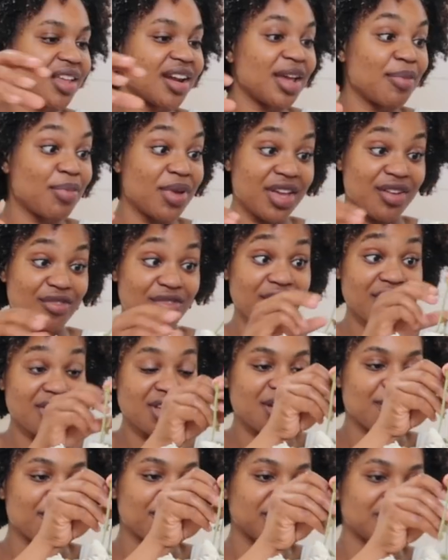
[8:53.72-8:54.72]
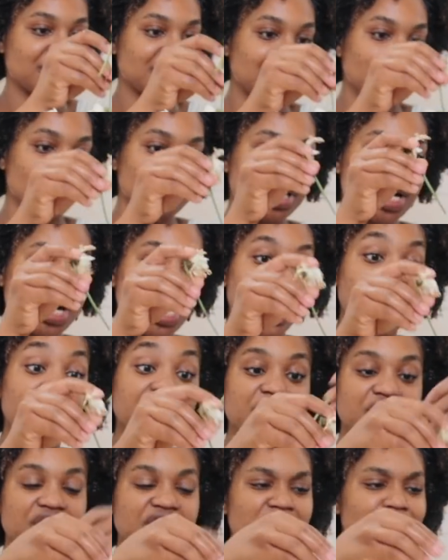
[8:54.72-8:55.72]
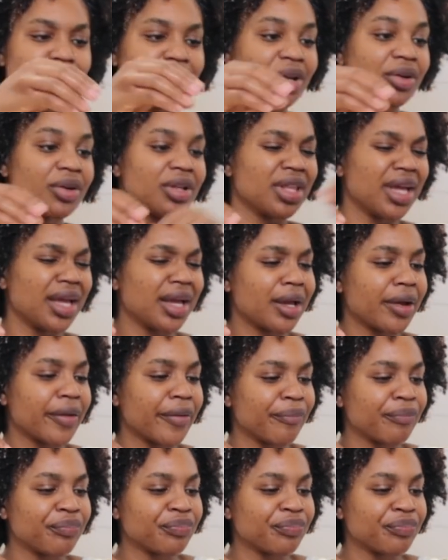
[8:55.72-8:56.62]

that I paid for them because they were not cheap. They were like